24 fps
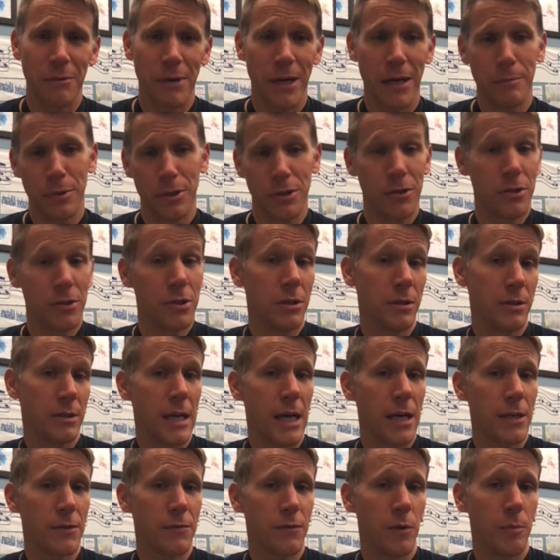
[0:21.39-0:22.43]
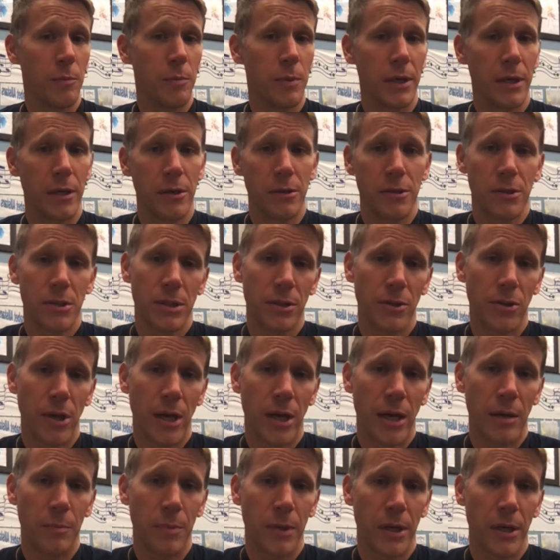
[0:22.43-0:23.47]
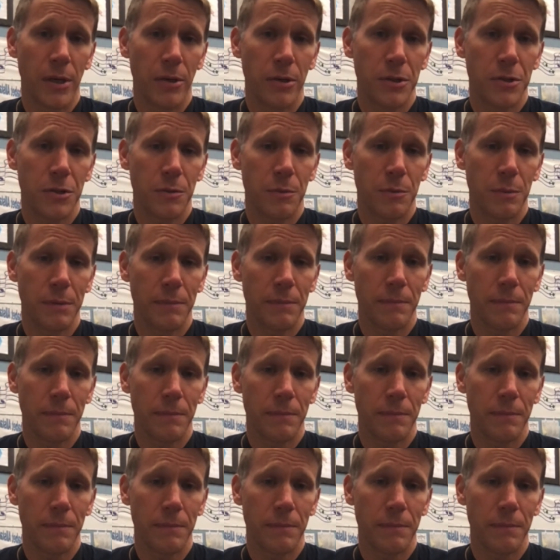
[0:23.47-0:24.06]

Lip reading: But you're still a saxophone player, you still know how to play your instrument.